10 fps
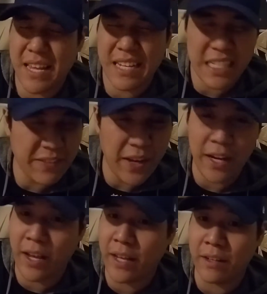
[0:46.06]
could have had a
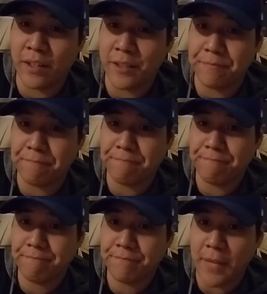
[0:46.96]
hand on it.
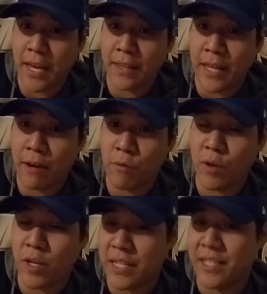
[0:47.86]
And that will
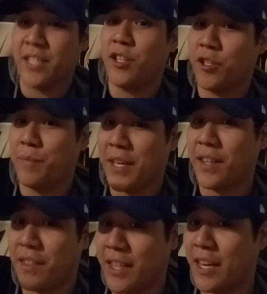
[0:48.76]
continue to be the
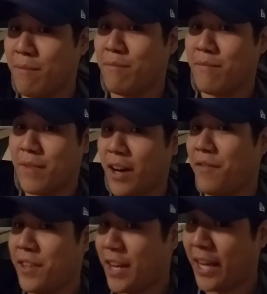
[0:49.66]
theme of
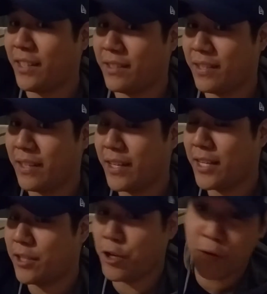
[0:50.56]
the night
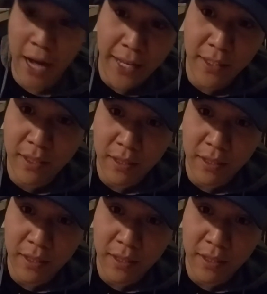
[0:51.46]
tonight.